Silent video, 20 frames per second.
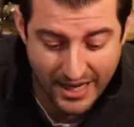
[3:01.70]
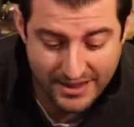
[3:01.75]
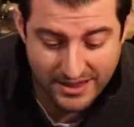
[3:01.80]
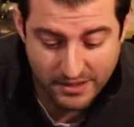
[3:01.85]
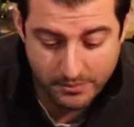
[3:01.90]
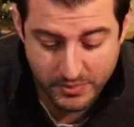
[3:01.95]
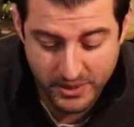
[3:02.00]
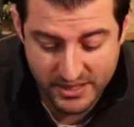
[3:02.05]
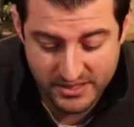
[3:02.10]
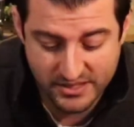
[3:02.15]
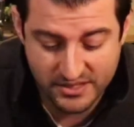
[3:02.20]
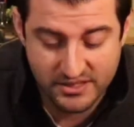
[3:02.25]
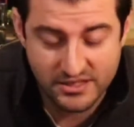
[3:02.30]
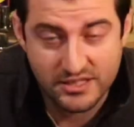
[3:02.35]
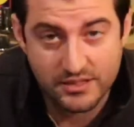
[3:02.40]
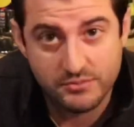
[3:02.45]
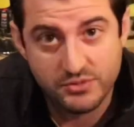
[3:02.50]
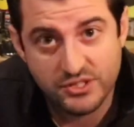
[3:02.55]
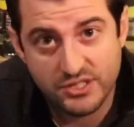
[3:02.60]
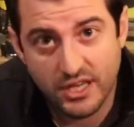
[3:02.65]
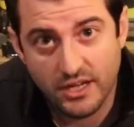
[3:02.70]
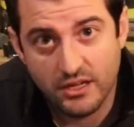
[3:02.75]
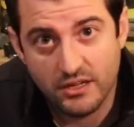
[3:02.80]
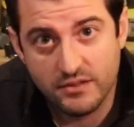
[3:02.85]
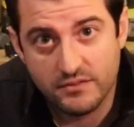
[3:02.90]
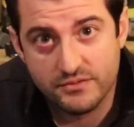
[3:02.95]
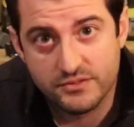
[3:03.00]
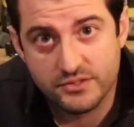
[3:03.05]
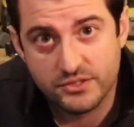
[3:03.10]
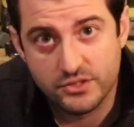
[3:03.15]
at the pistons
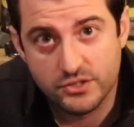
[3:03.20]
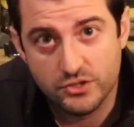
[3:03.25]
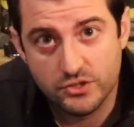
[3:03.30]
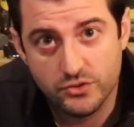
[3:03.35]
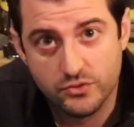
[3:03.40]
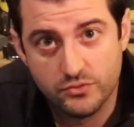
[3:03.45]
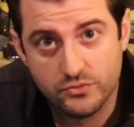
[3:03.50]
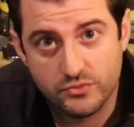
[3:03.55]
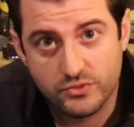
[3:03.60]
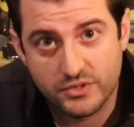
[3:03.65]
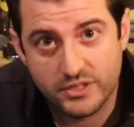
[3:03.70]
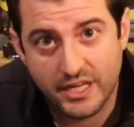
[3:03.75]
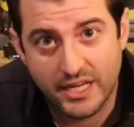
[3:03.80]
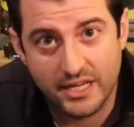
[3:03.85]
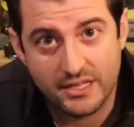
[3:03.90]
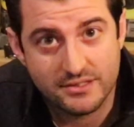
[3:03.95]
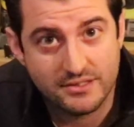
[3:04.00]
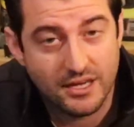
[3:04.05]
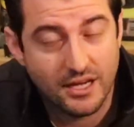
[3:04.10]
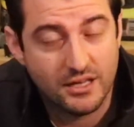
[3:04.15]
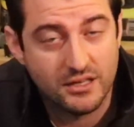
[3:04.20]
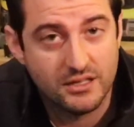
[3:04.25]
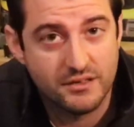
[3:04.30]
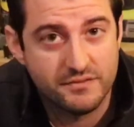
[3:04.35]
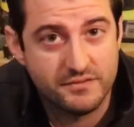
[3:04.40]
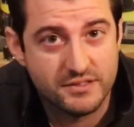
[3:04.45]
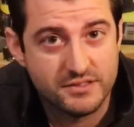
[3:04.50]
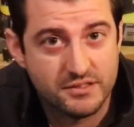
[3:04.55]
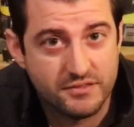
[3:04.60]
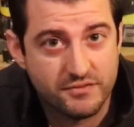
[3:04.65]
themselves, you can't tell
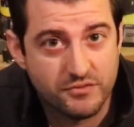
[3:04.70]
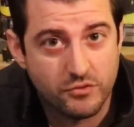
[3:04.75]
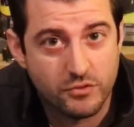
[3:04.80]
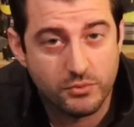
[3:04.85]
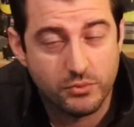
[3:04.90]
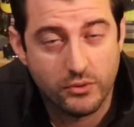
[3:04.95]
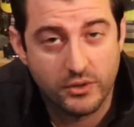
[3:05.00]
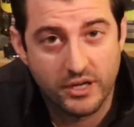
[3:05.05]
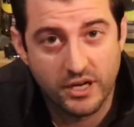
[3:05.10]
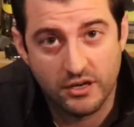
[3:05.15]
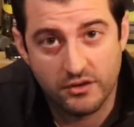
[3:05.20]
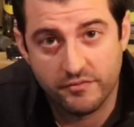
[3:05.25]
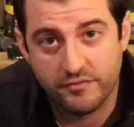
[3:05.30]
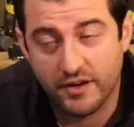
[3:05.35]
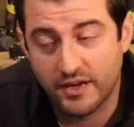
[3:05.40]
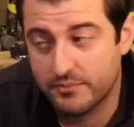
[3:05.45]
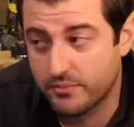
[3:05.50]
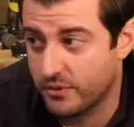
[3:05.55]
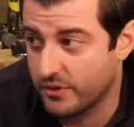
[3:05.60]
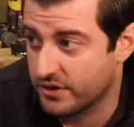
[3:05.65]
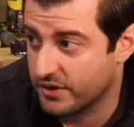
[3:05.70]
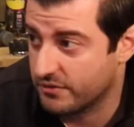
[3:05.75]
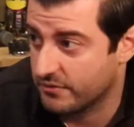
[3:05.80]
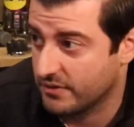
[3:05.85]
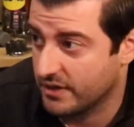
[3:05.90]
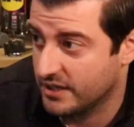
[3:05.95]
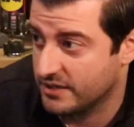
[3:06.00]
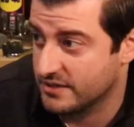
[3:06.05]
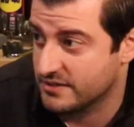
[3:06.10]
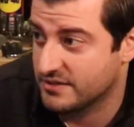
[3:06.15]
if it's a 4.8 or
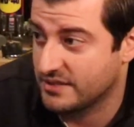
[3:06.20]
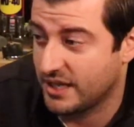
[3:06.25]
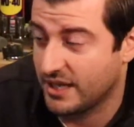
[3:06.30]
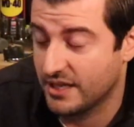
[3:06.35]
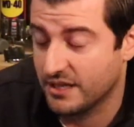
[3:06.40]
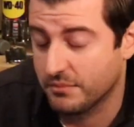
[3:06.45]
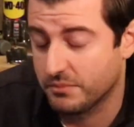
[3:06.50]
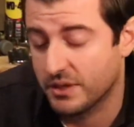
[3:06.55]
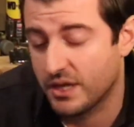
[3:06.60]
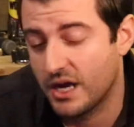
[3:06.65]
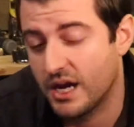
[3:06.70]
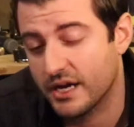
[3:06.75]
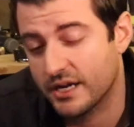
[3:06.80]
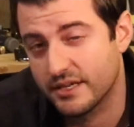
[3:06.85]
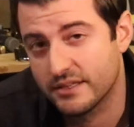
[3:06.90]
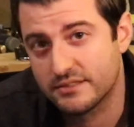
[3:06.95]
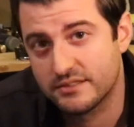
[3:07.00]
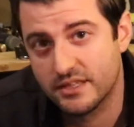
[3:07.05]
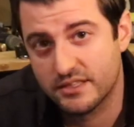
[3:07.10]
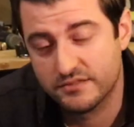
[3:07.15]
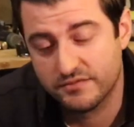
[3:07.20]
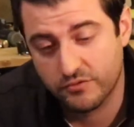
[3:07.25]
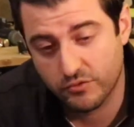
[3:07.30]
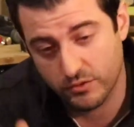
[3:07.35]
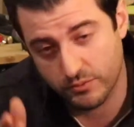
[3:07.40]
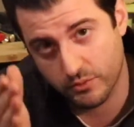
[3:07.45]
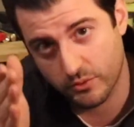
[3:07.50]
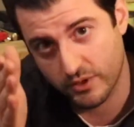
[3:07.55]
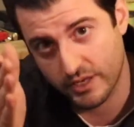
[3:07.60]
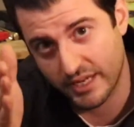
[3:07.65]
5.3 on the side of the block. It says
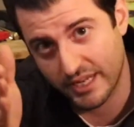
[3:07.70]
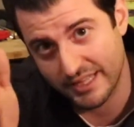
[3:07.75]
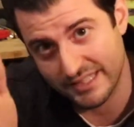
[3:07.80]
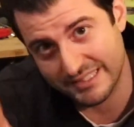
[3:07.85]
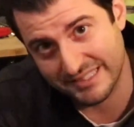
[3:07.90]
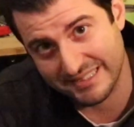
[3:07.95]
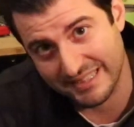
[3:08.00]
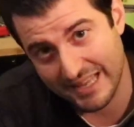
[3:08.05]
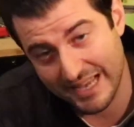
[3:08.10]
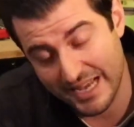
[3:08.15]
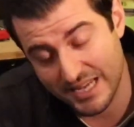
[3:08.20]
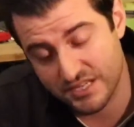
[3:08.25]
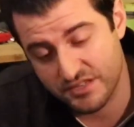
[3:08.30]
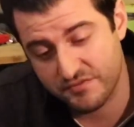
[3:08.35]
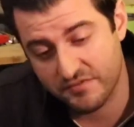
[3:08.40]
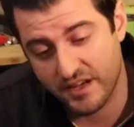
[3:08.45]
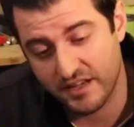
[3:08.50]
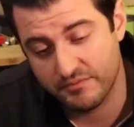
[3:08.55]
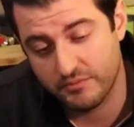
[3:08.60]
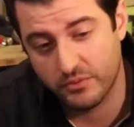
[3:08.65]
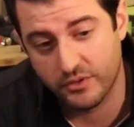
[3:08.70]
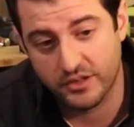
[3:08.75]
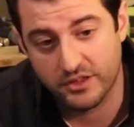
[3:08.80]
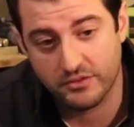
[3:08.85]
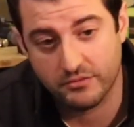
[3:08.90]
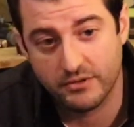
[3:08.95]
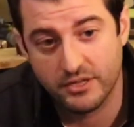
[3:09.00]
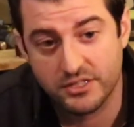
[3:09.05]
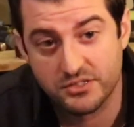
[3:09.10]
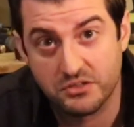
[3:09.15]

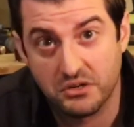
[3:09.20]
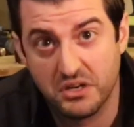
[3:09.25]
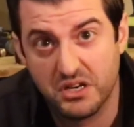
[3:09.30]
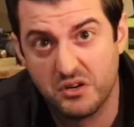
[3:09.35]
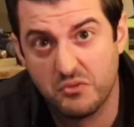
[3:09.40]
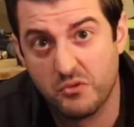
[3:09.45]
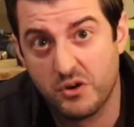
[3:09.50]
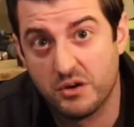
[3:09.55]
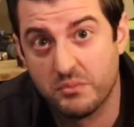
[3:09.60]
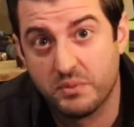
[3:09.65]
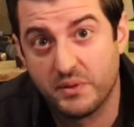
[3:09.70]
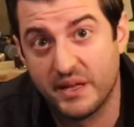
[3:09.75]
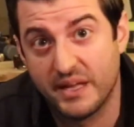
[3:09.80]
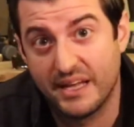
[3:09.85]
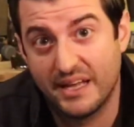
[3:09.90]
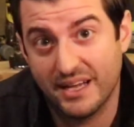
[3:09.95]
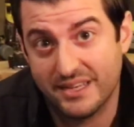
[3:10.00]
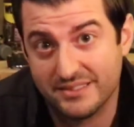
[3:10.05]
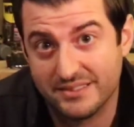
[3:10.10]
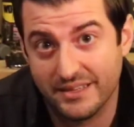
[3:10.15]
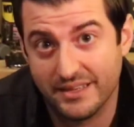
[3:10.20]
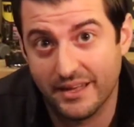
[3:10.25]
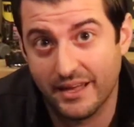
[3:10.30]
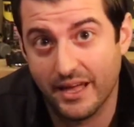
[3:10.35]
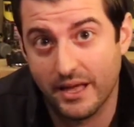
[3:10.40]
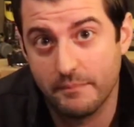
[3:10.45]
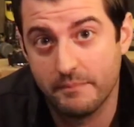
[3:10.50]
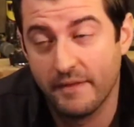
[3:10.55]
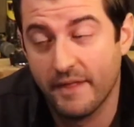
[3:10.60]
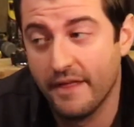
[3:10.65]
4.8/5.3, so I didn't want to play a guessing
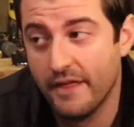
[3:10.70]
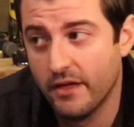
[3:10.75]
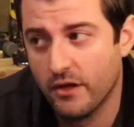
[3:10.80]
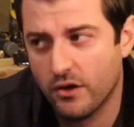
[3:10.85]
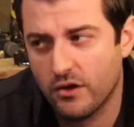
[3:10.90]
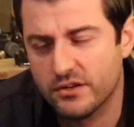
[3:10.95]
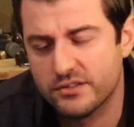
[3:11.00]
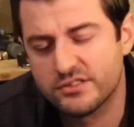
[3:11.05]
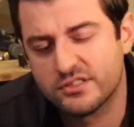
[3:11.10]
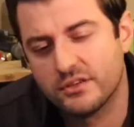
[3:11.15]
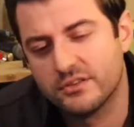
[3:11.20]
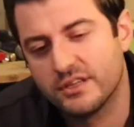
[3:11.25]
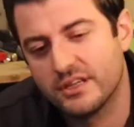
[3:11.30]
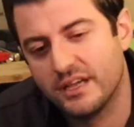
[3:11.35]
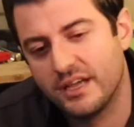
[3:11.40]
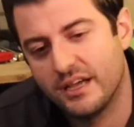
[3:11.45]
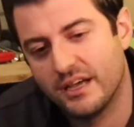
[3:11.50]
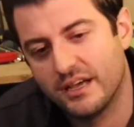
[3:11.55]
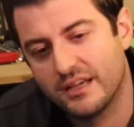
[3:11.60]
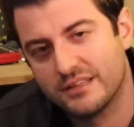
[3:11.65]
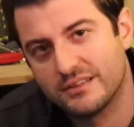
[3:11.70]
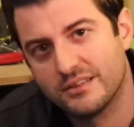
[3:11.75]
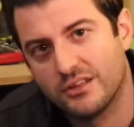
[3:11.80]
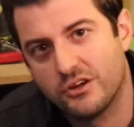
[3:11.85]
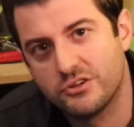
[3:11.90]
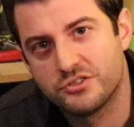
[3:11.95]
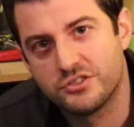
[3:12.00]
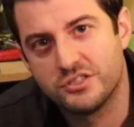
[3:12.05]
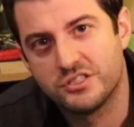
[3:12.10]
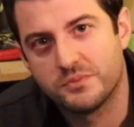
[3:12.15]
game. Also, the
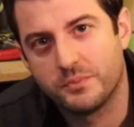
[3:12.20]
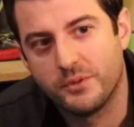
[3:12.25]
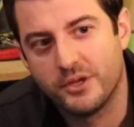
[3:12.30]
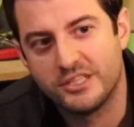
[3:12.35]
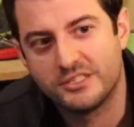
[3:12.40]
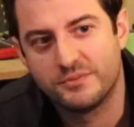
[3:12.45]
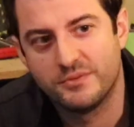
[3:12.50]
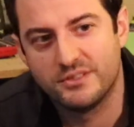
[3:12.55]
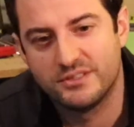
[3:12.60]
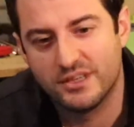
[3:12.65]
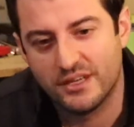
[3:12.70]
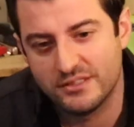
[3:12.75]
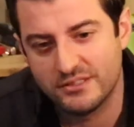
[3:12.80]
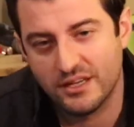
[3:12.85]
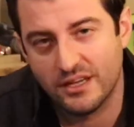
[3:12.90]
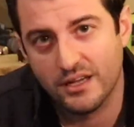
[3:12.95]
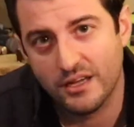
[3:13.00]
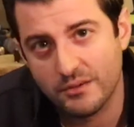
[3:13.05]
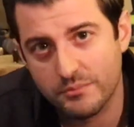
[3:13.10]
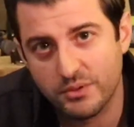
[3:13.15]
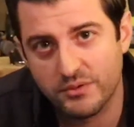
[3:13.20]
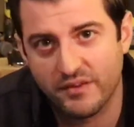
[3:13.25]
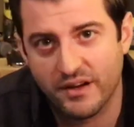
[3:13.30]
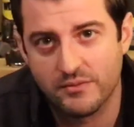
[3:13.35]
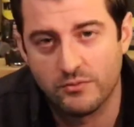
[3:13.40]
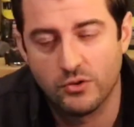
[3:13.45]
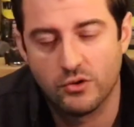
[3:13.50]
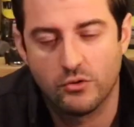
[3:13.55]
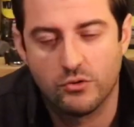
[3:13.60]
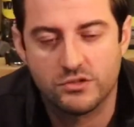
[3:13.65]
larger displacement does
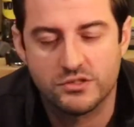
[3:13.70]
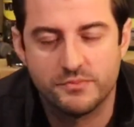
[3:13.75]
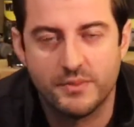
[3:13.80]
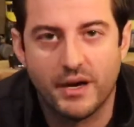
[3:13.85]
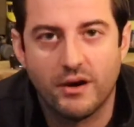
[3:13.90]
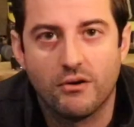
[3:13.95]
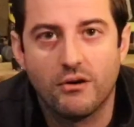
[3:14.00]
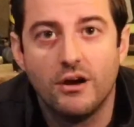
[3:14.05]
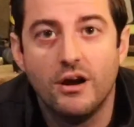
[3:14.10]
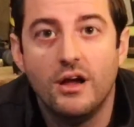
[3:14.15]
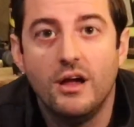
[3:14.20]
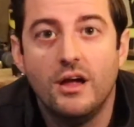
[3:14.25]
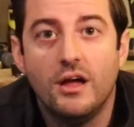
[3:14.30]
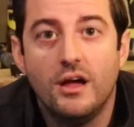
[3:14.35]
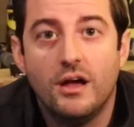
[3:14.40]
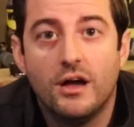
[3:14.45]
provide more horsepower.